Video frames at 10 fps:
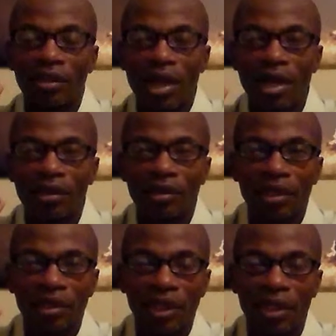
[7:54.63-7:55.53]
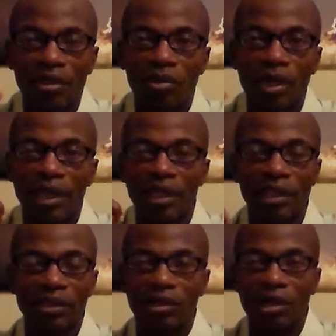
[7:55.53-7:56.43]
not taking away
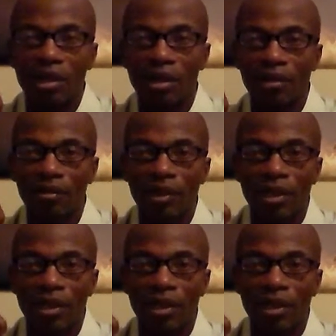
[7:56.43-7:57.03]
his love,